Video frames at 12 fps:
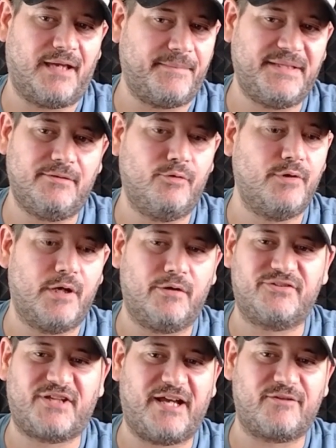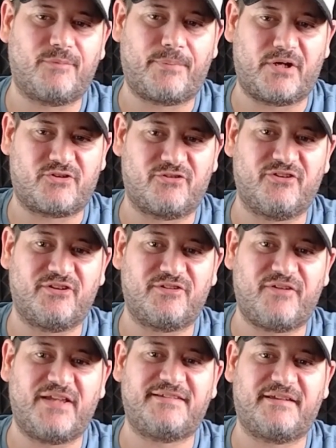I mean, who knows, guys, when pressure's in
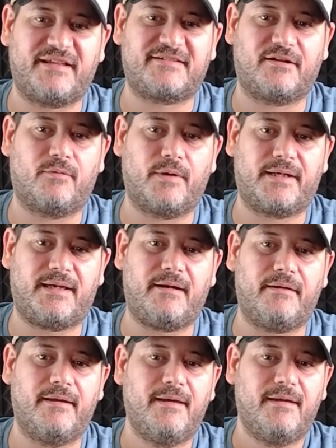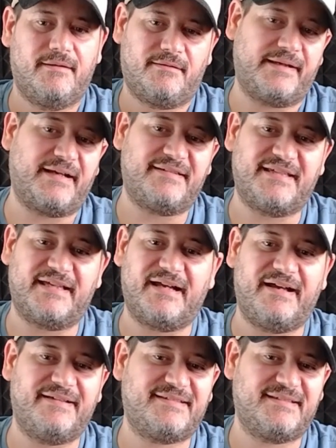his face, how that's going to work out. Like I said,
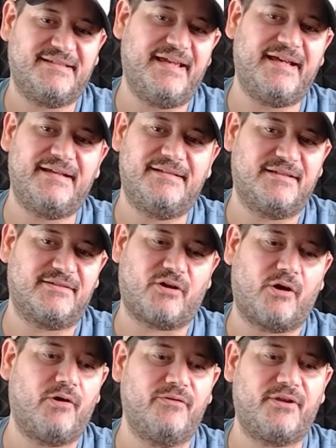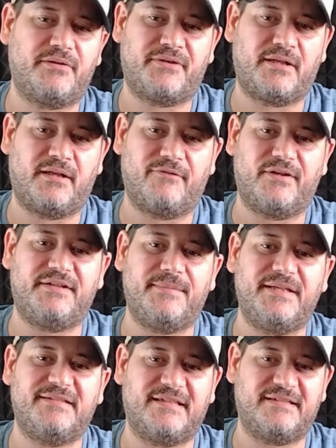guys, yeah, the throwing delivery to
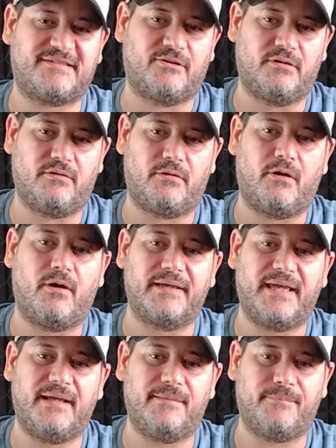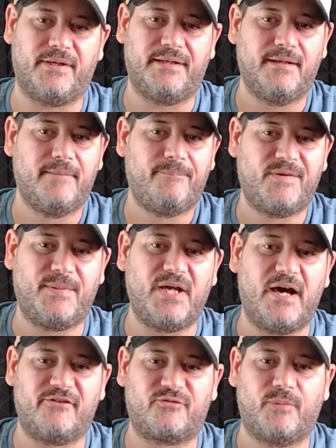me is it's still a little elongated. But to
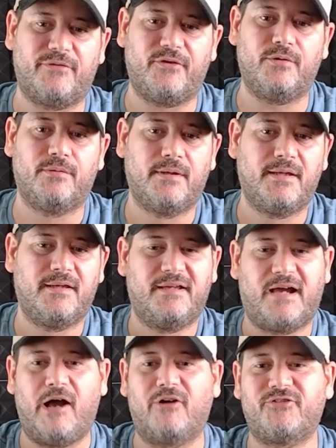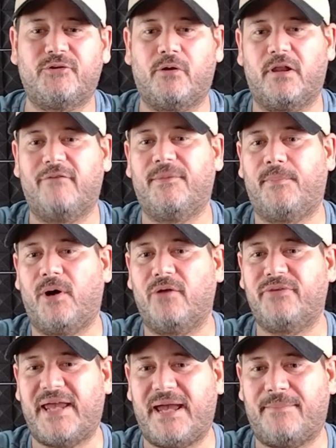be honest with you, I also don't love the
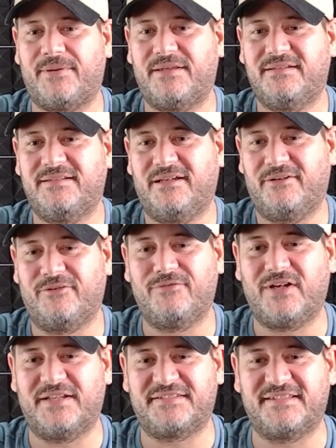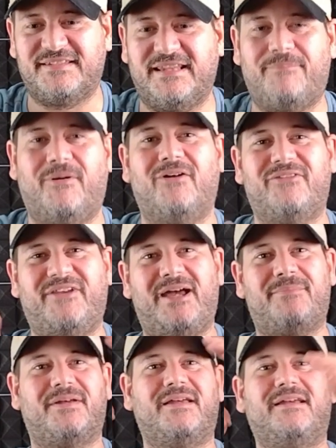ball tap. I don't know if you guys can see that ball
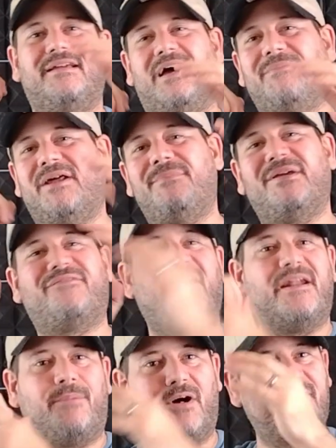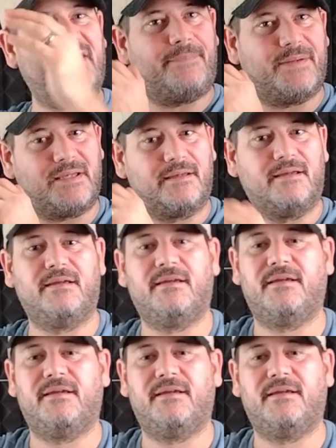tap. I'm not a big fan of ball tapping.